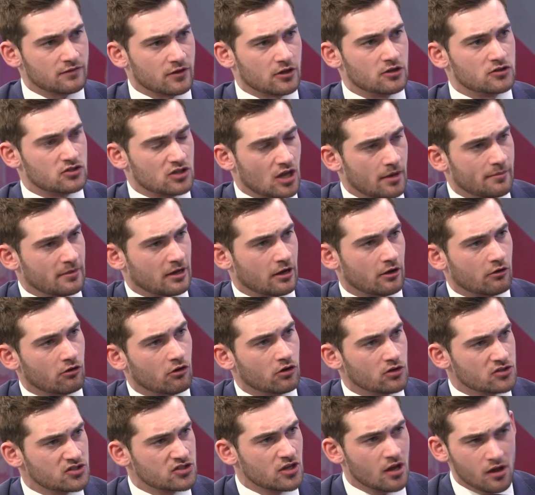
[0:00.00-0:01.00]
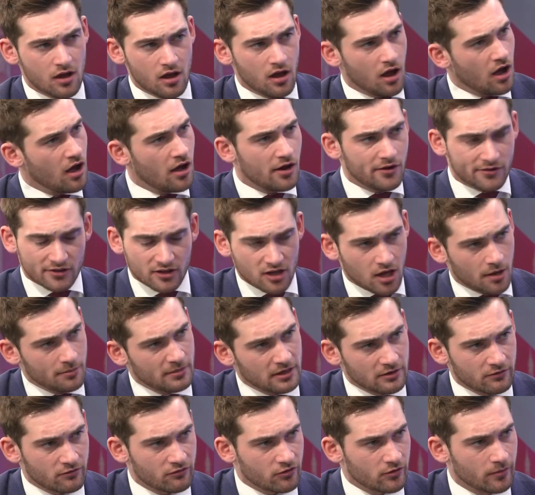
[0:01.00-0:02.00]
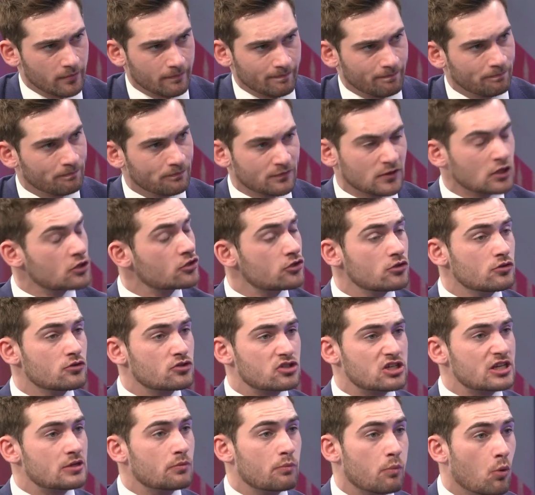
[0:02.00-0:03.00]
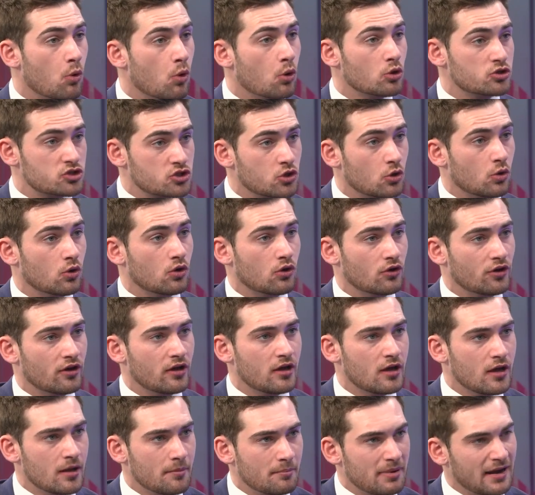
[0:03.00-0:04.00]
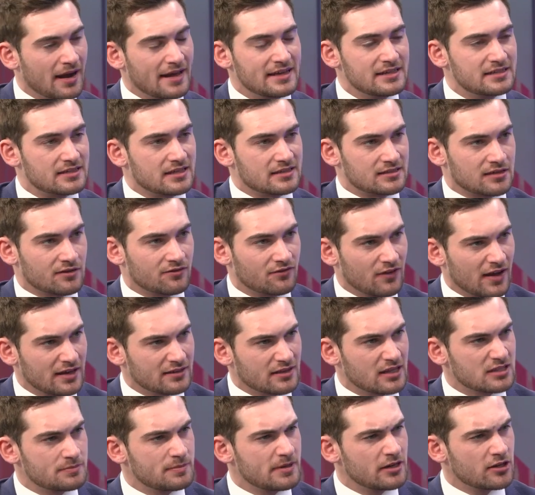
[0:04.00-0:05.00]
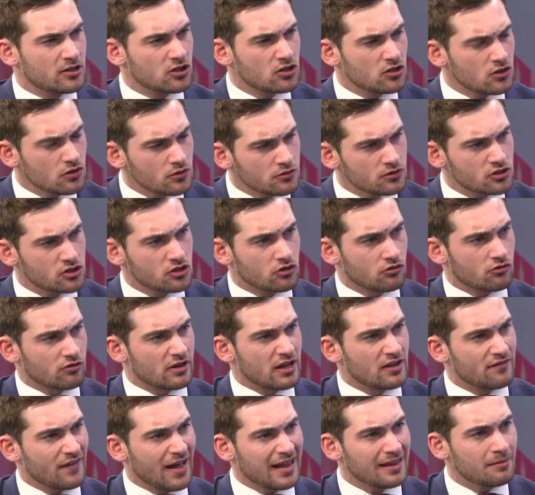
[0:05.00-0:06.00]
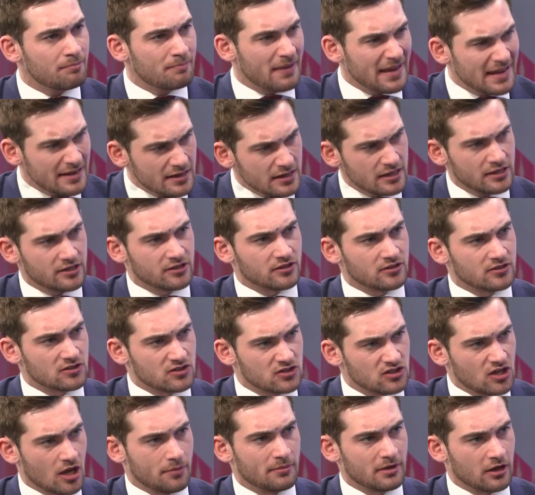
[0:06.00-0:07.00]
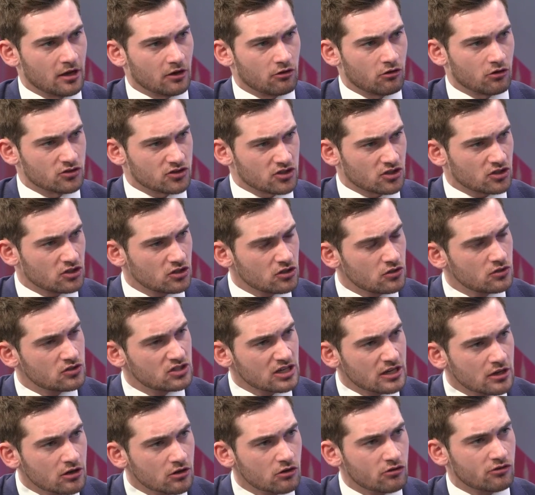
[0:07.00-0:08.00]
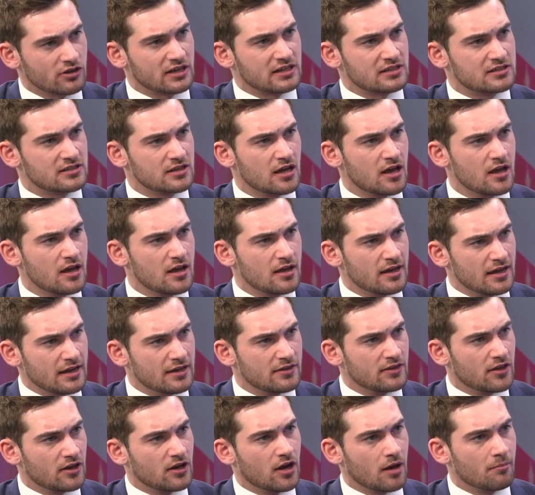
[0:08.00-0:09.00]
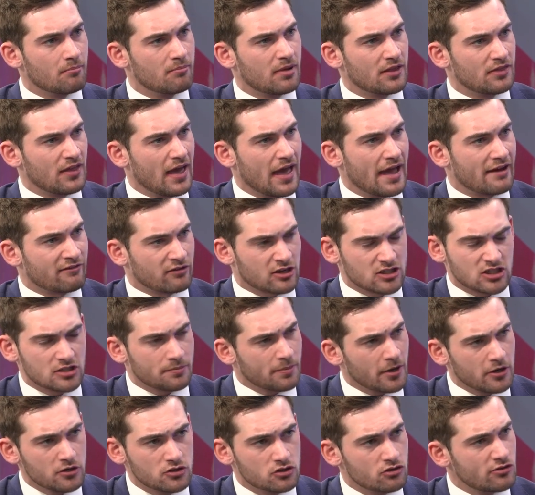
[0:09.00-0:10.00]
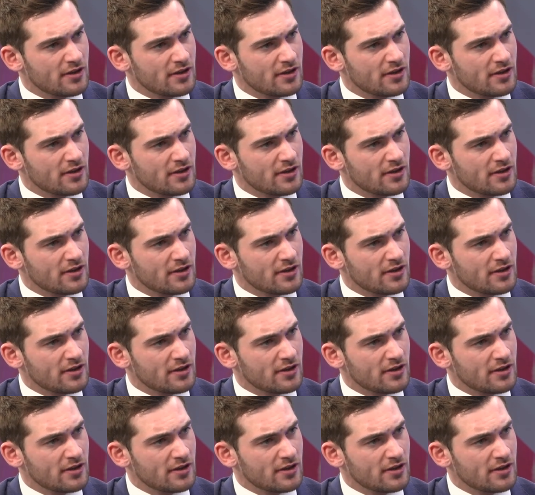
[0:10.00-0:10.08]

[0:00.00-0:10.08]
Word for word: of those coming across, aren't coming from hugely war-torn places. In fact, there's been a huge degree of Albanians coming across, a huge increase in the number there. I suppose